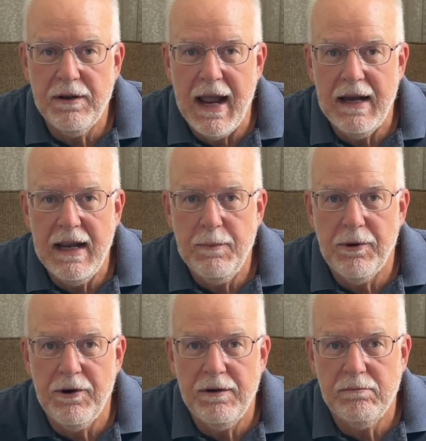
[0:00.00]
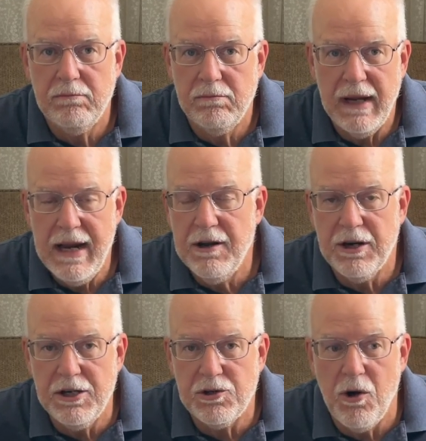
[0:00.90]
that Inkbird heater
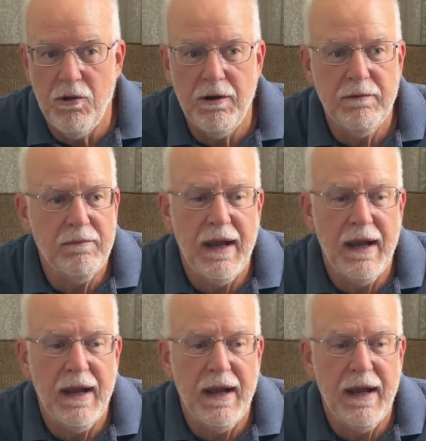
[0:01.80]
controller,